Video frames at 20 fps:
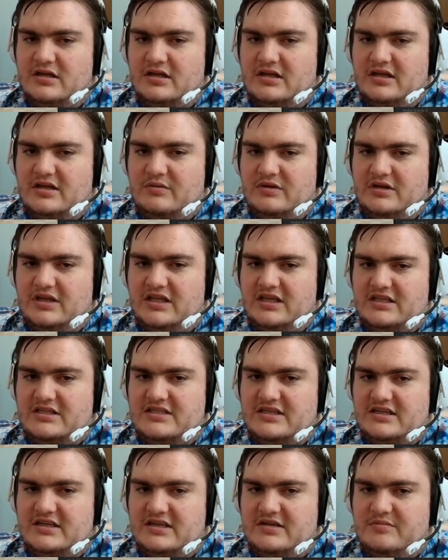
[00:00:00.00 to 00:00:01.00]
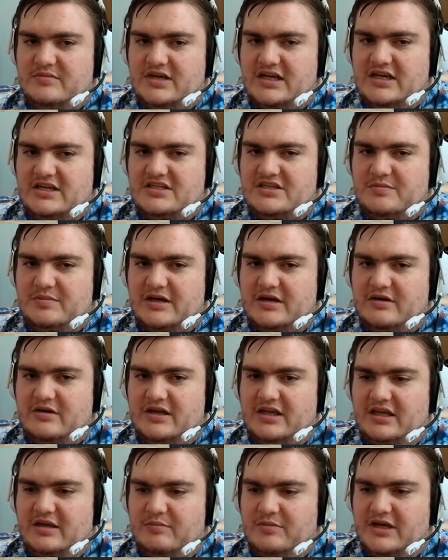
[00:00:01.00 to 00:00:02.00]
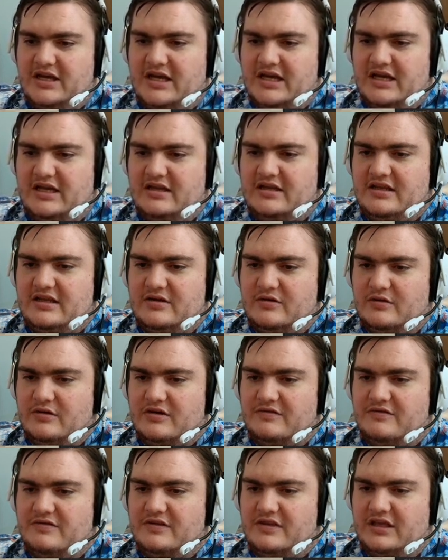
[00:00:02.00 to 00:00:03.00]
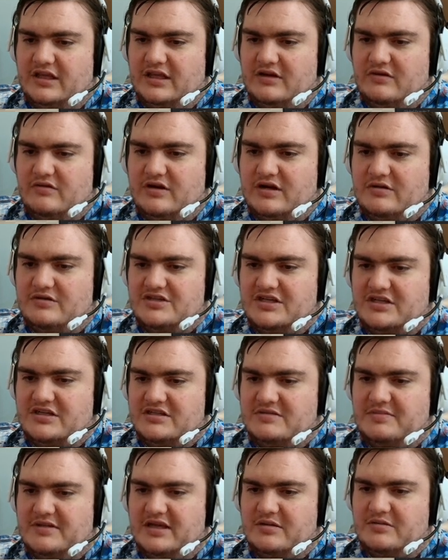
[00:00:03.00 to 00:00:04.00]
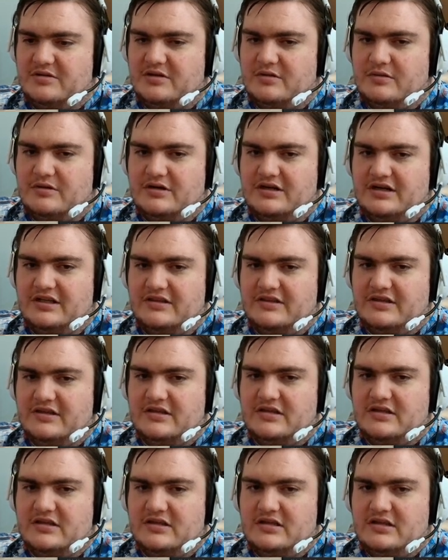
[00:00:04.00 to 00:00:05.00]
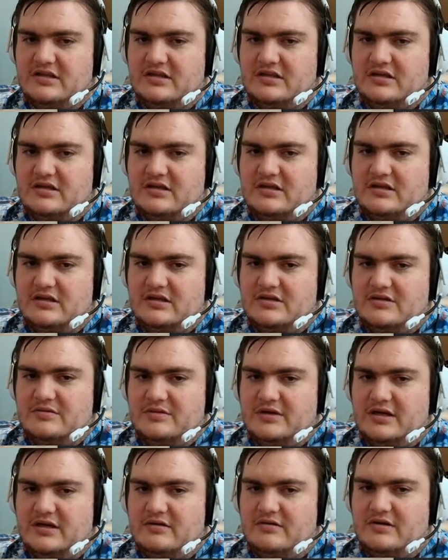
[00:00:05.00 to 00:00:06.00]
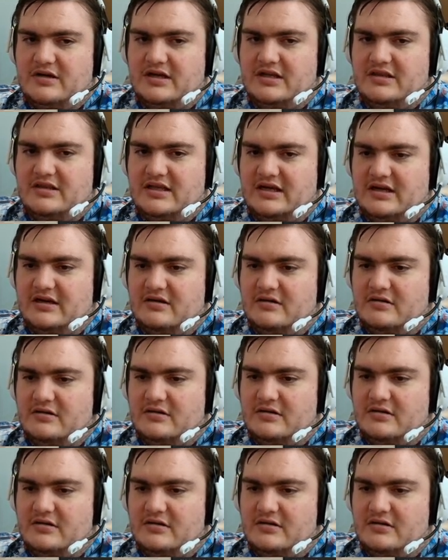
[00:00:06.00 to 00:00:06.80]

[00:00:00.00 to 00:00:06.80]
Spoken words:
And we need it to match about hip height in order for the crouching to be able to go underneath it. About right there.